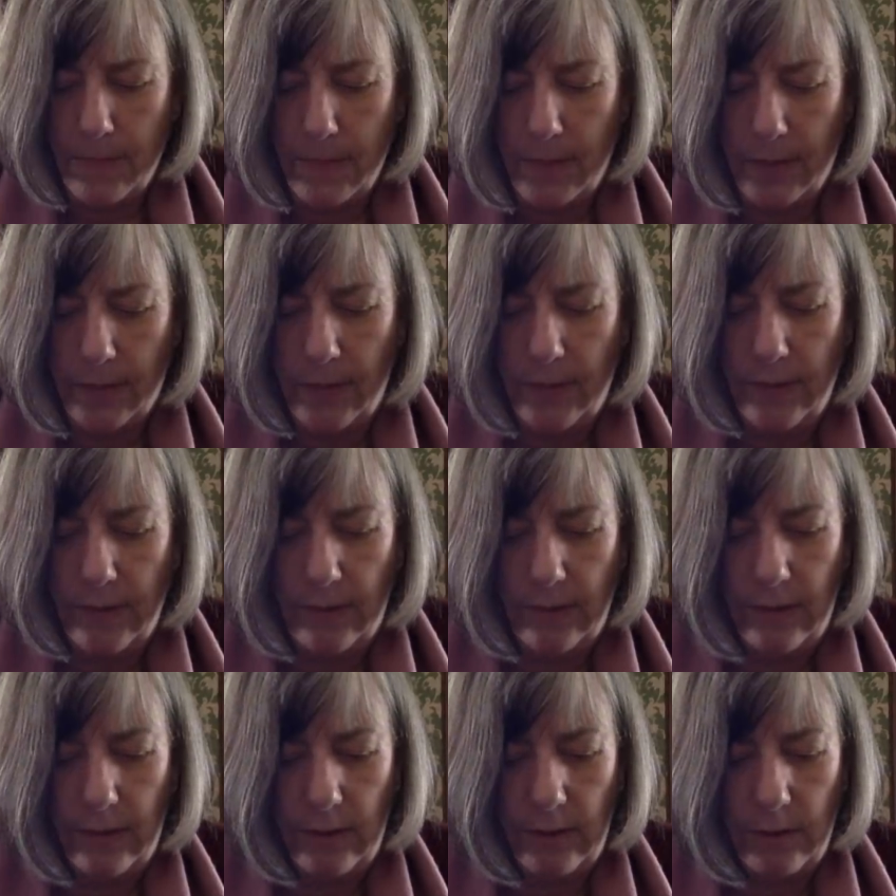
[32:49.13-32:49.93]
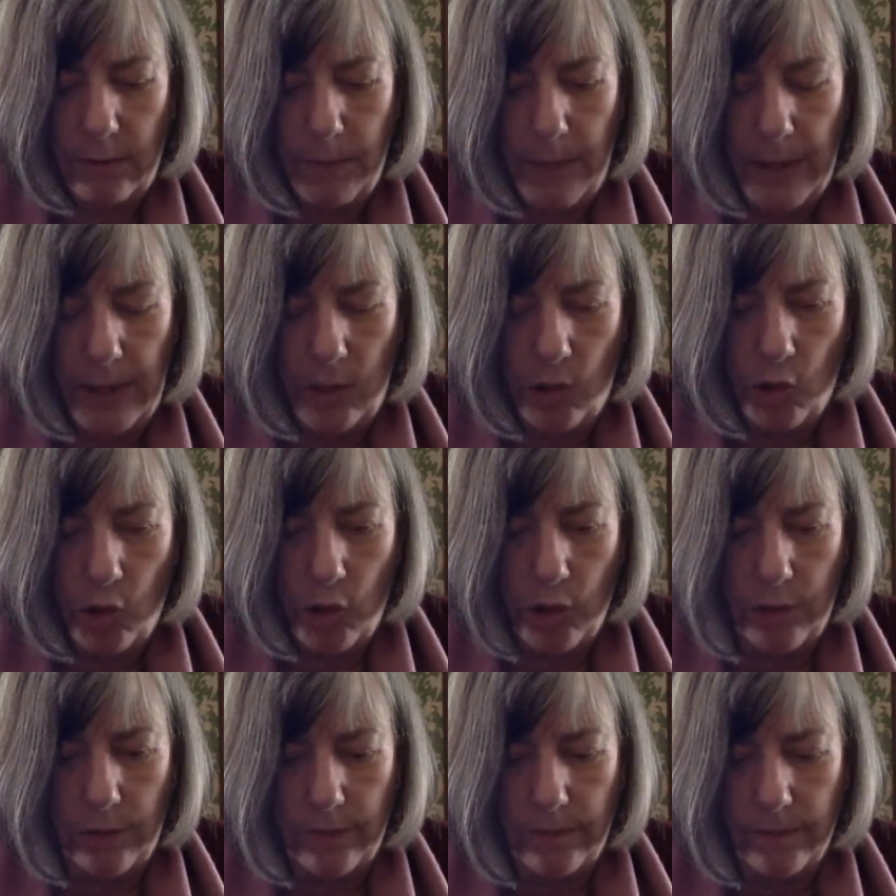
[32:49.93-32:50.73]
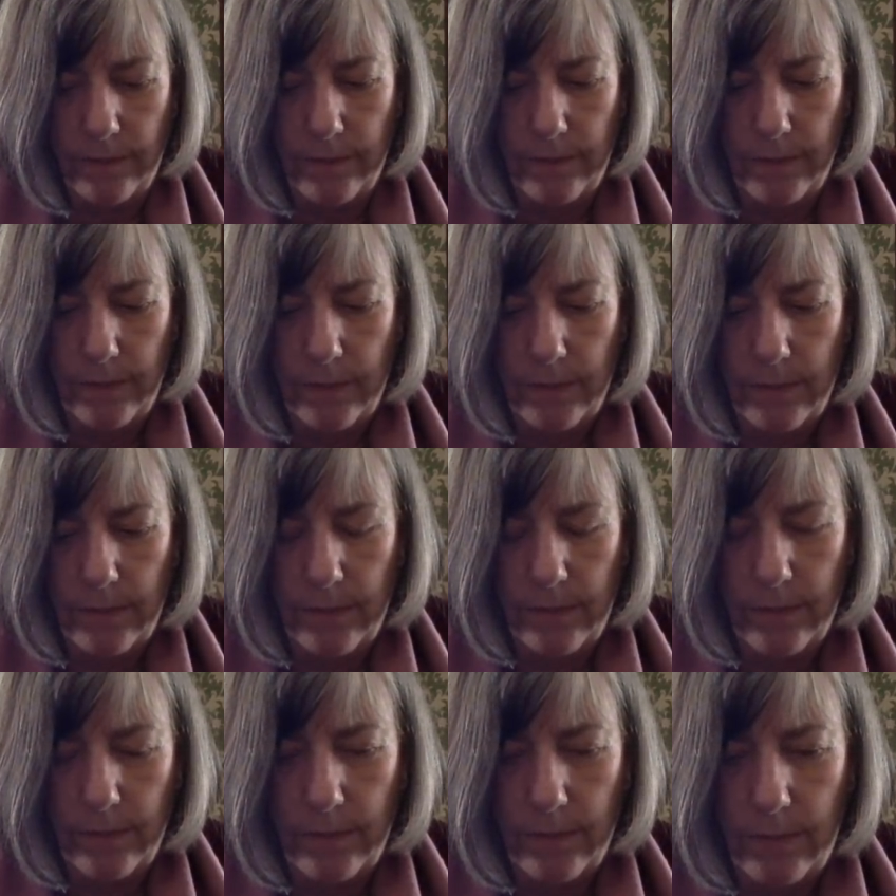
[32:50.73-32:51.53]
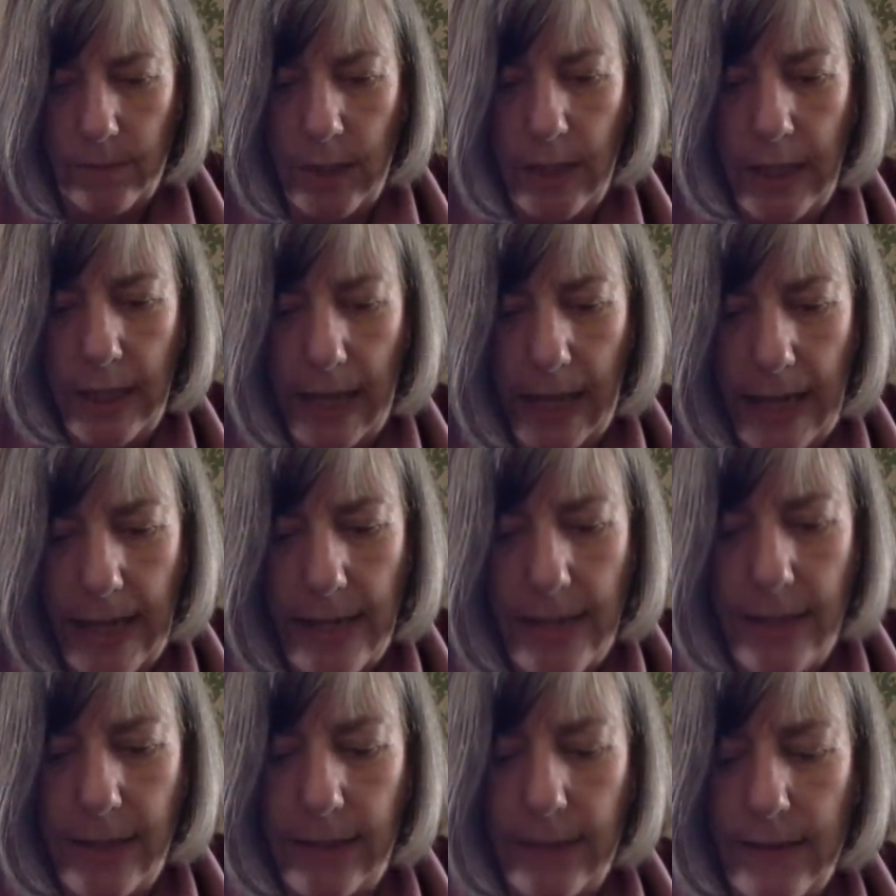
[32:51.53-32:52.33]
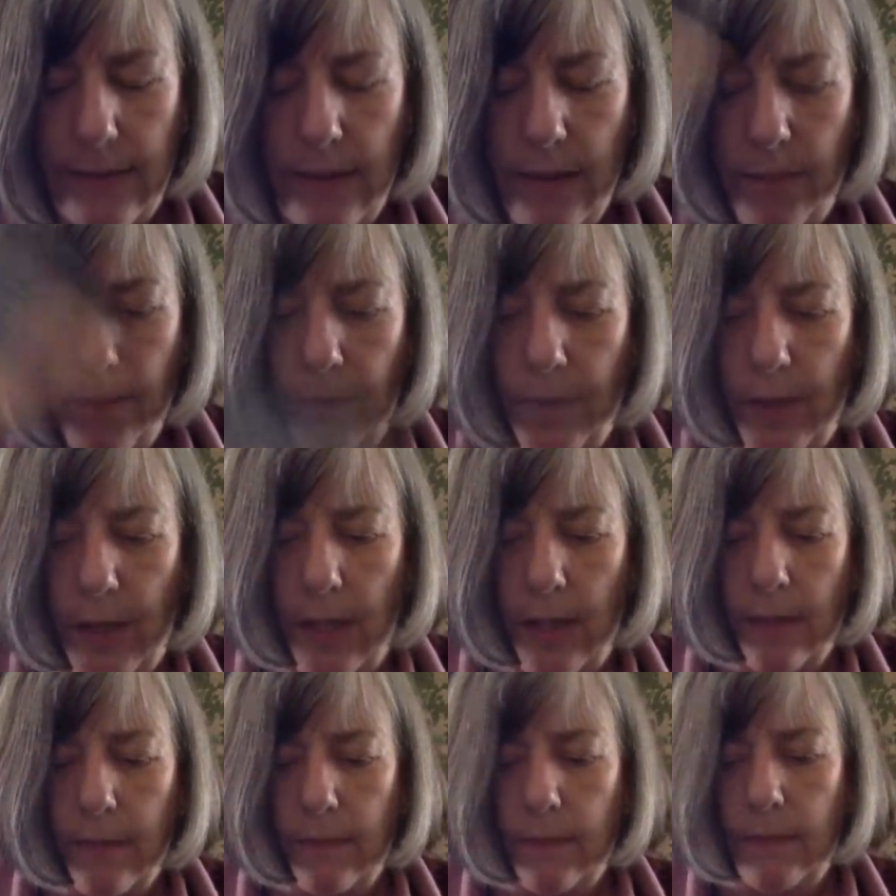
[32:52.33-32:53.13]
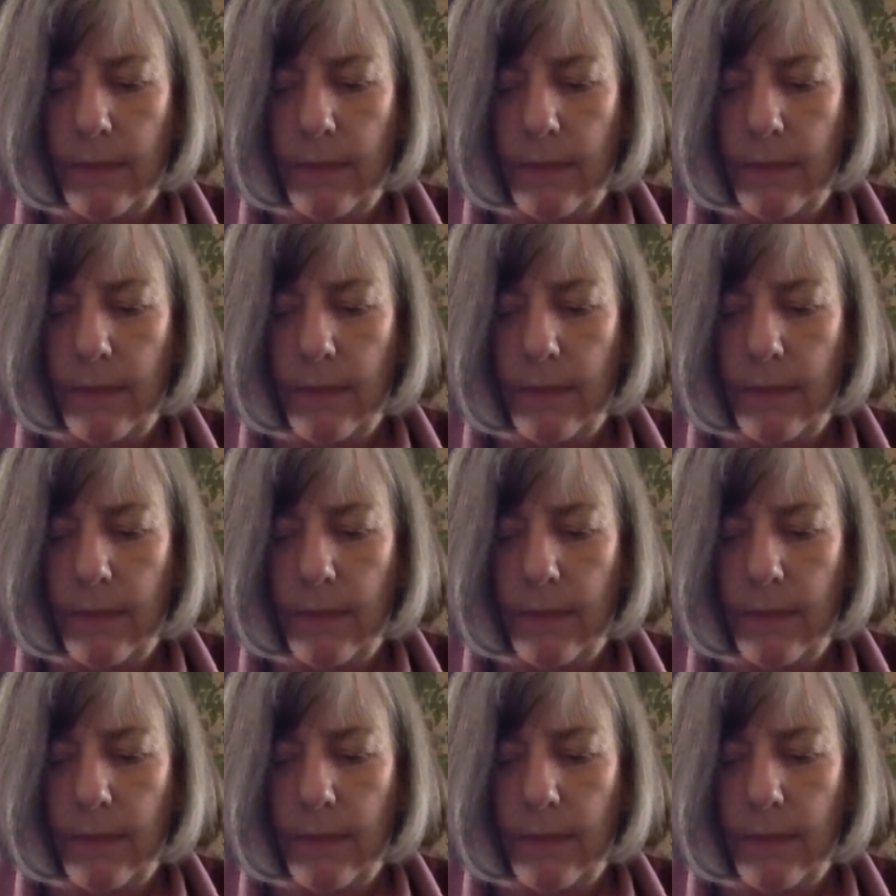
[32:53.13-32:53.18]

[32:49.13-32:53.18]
this is suspension, negating something.